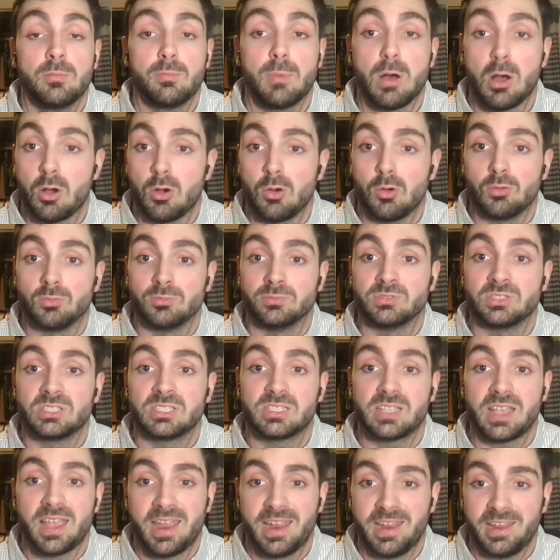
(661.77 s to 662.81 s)

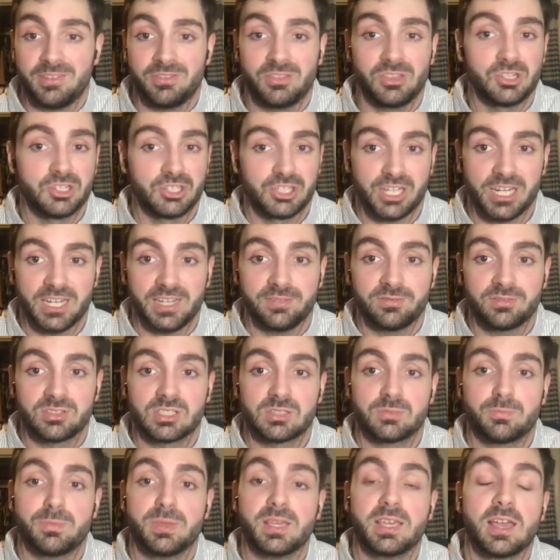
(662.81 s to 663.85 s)
Mahomes and the
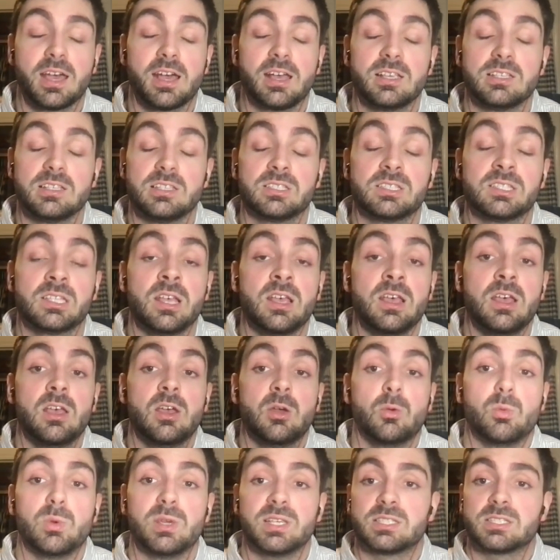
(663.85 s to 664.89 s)
Chiefs because
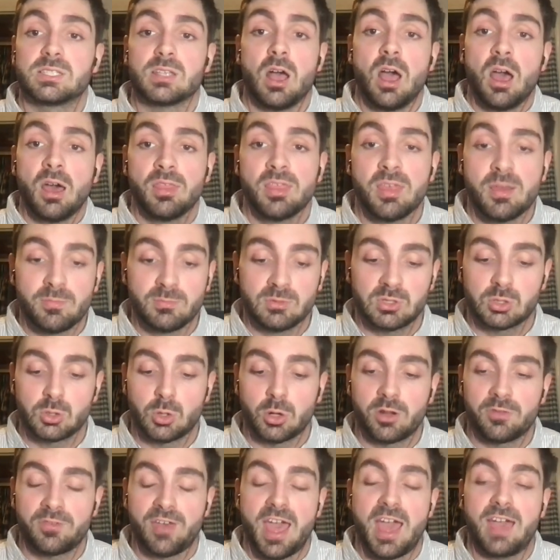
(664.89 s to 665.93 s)
we saw them
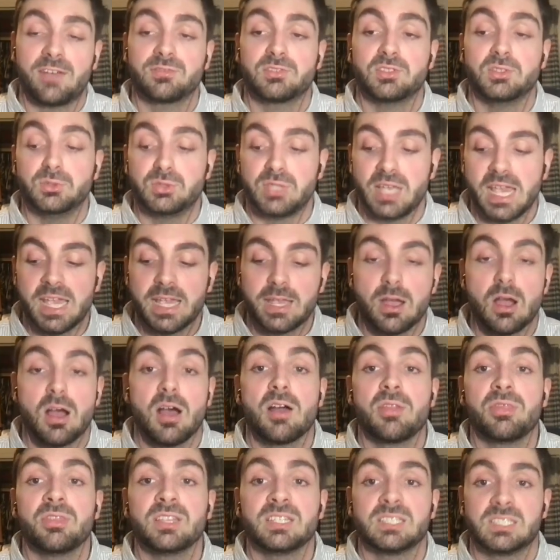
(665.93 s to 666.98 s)
sort of have to take
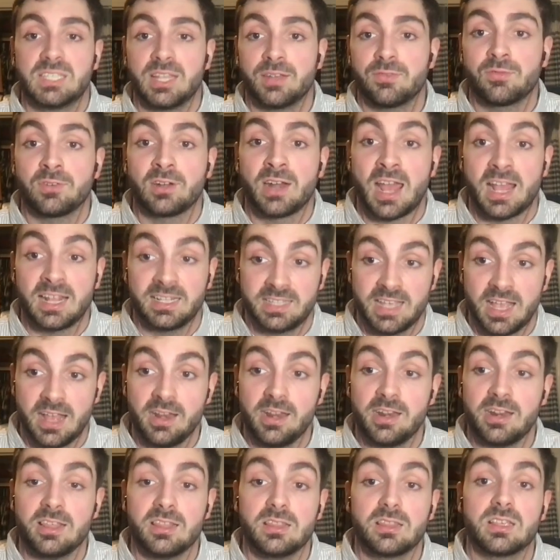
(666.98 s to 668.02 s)
on this different
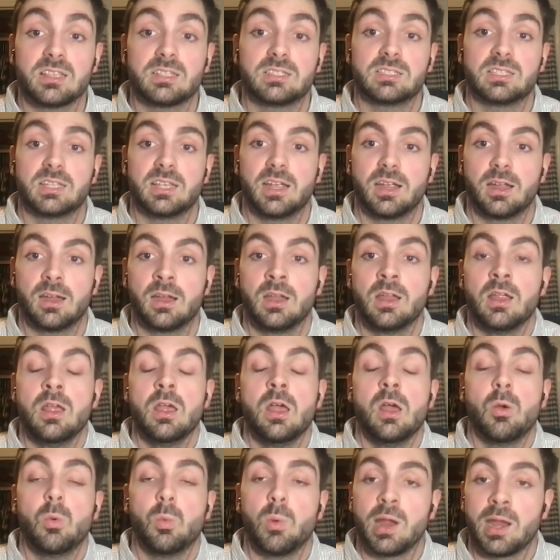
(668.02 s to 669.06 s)
identity this year
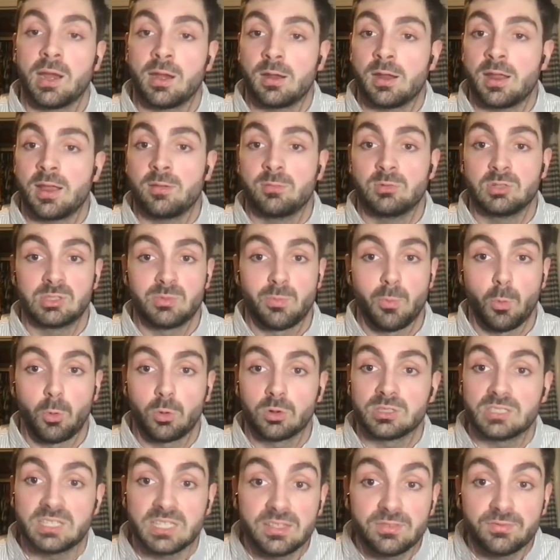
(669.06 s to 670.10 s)
where it was
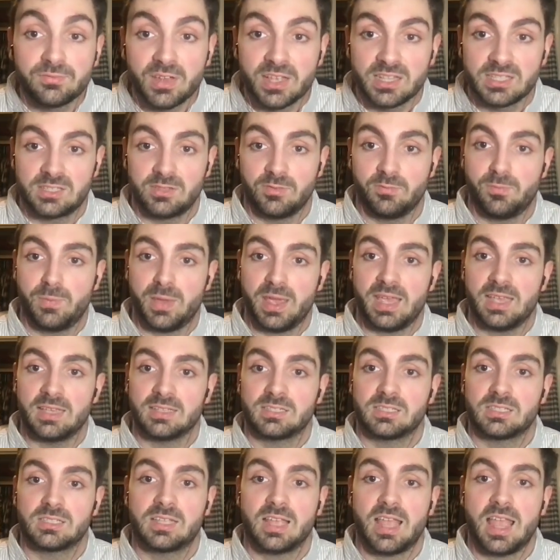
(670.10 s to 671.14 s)
more defensive
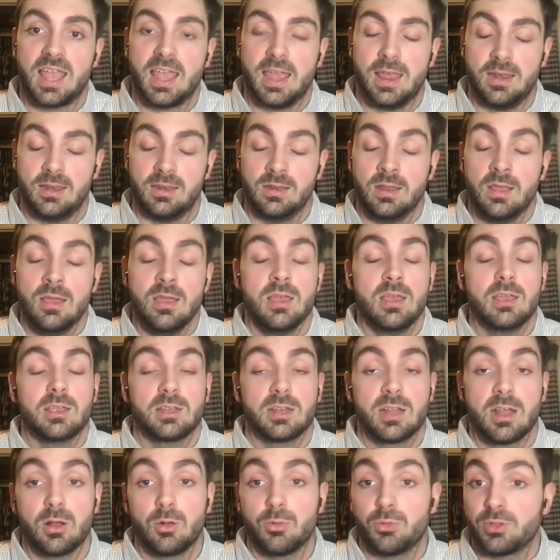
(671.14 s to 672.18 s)
based and you know,